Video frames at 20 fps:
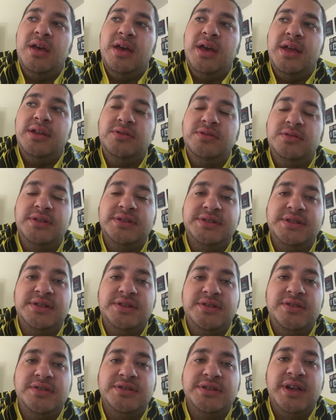And you listen to
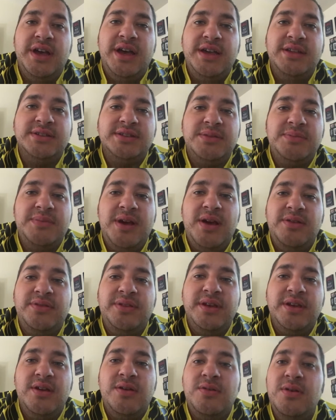those guys come out and they
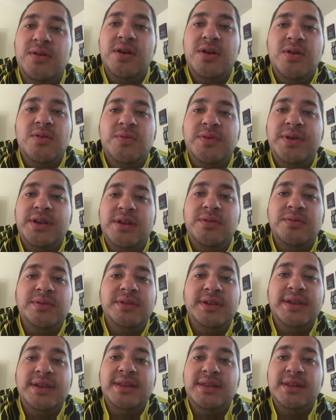go, we don't
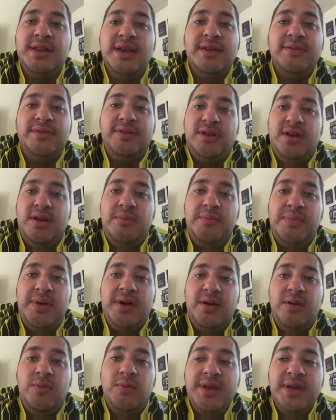need Le'Veon Bell.
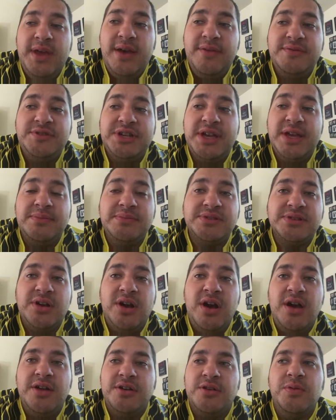We have James
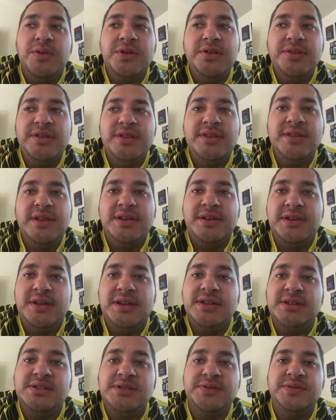Conner. What do you think that
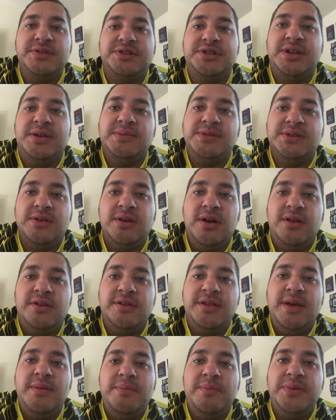does for James Conner?
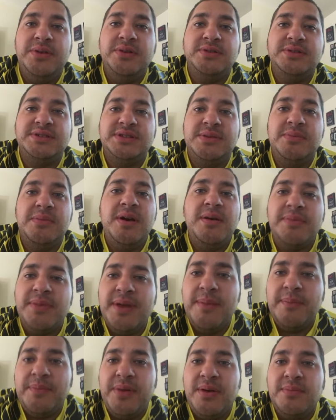That builds him up.
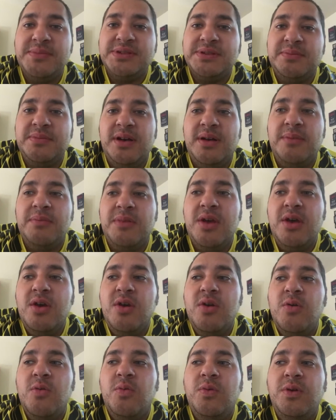That pumps him up.
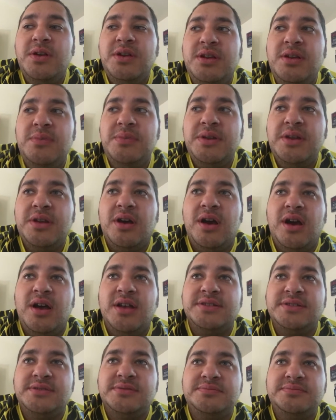Wouldn't it have been
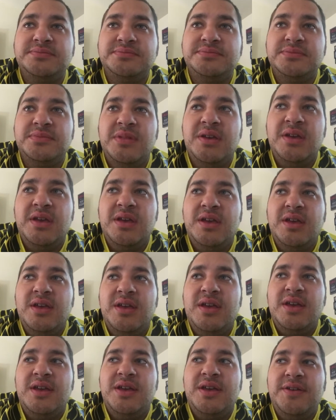awesome
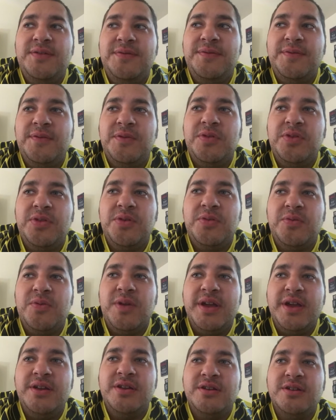if the
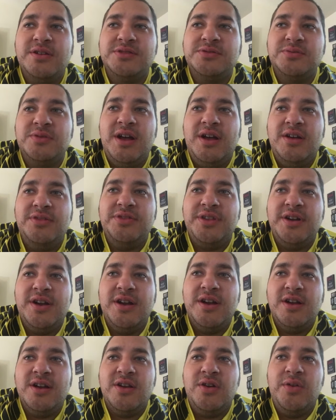Raiders were out
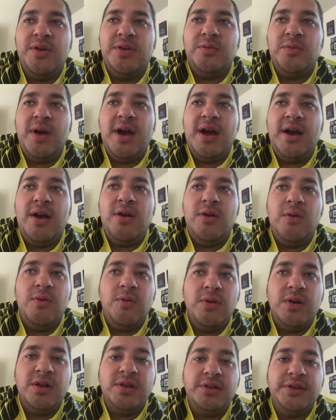there going, wow,
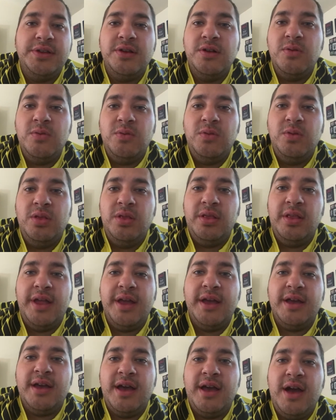Khalil,
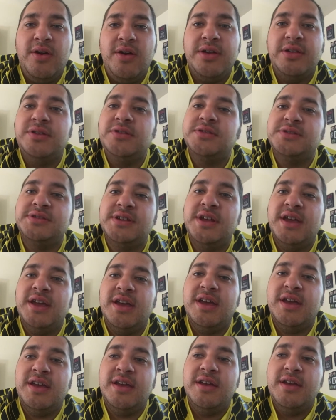like, how can you
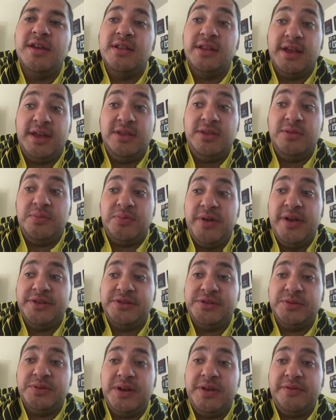say, like, in the
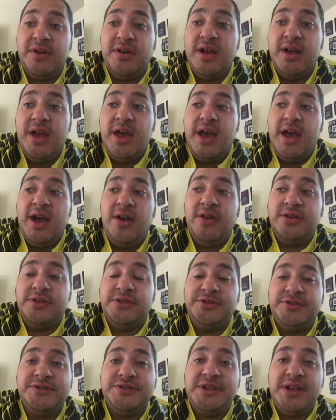press or whatever, how could
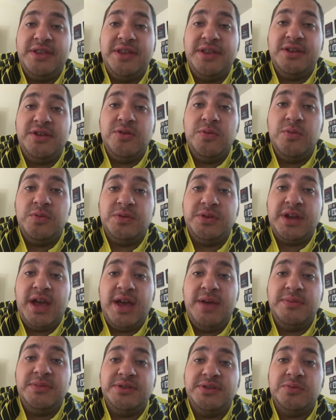you say that your
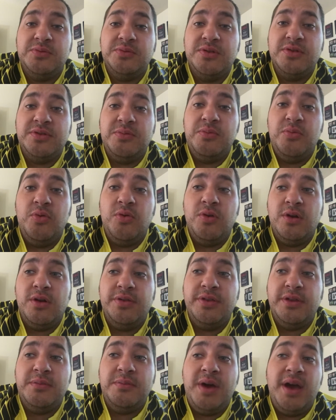time is worth more
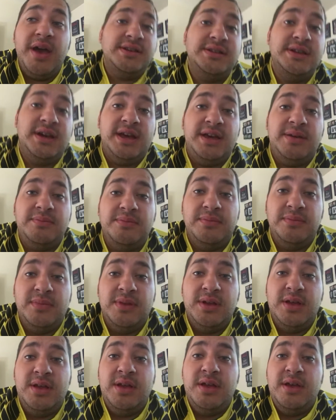than my time?
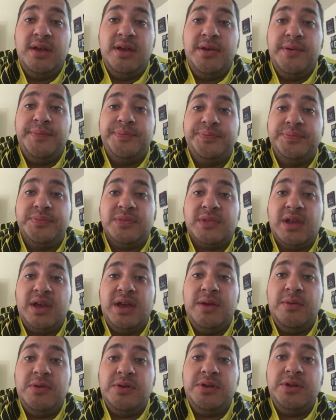
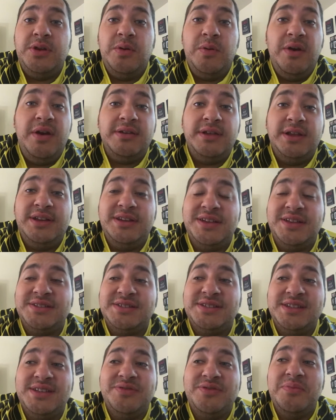You know what? It
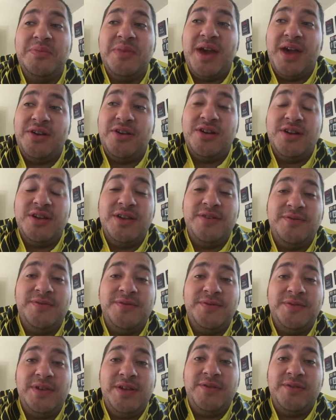doesn't even matter
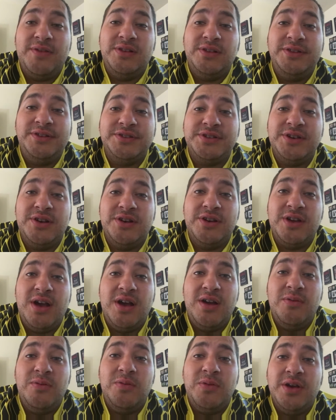if Khalil's here or
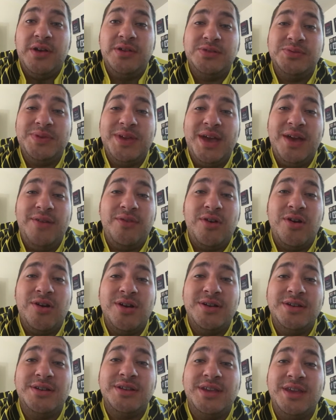not, because we have
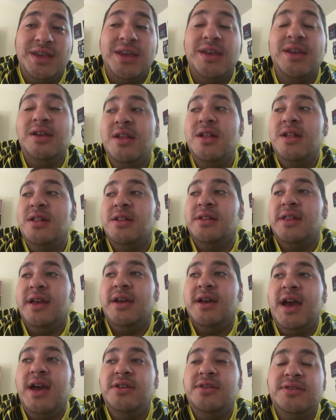Arden Key. Like,
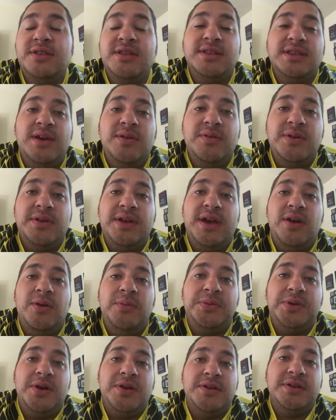how do you think that would have helped
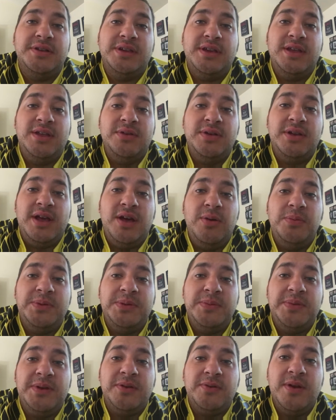Arden Key? It would have helped
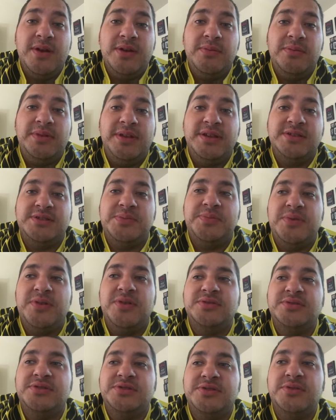him incredibly, as
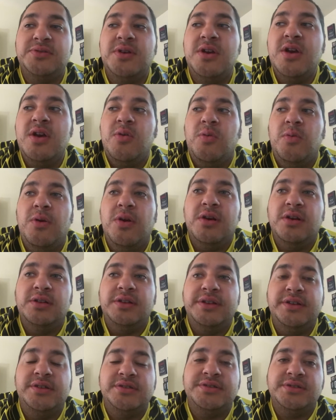opposed to, well,
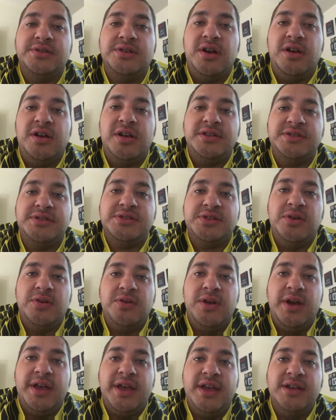Khalil's gone, so
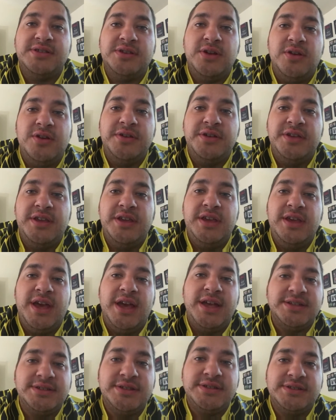I guess Arden Key
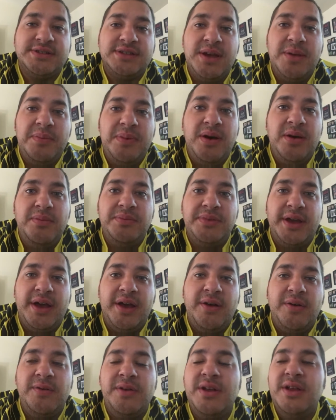has to step up
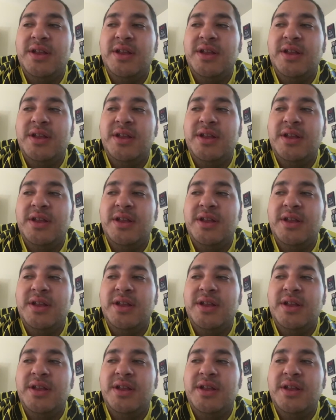now.